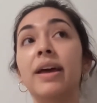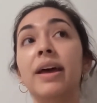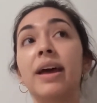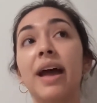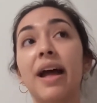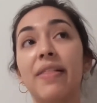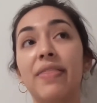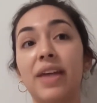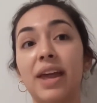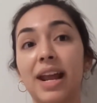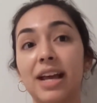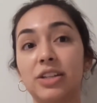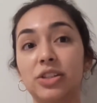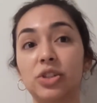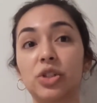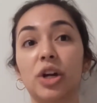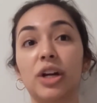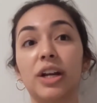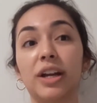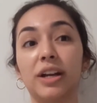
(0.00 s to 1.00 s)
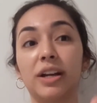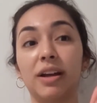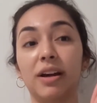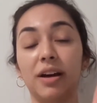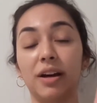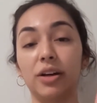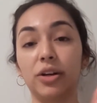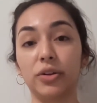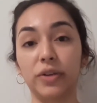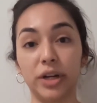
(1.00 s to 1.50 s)
And then I started a
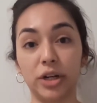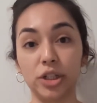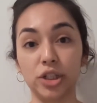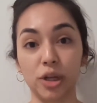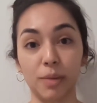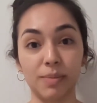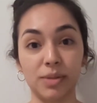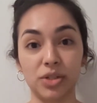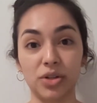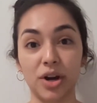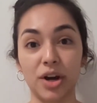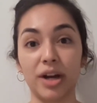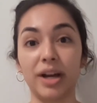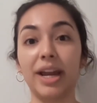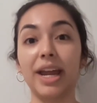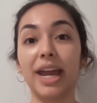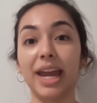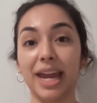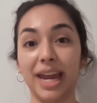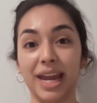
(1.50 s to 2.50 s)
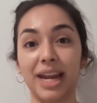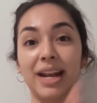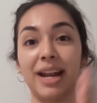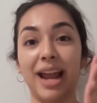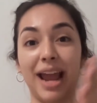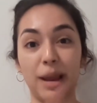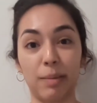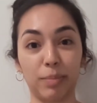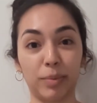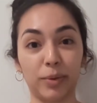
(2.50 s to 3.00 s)
career jumpstart in
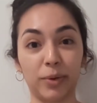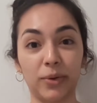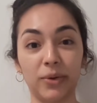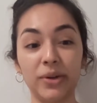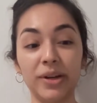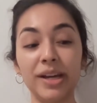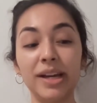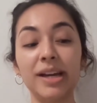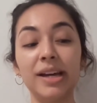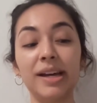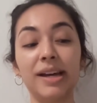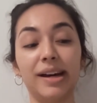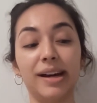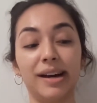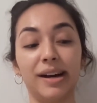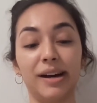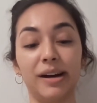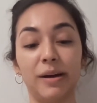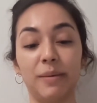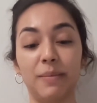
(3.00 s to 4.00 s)
April. It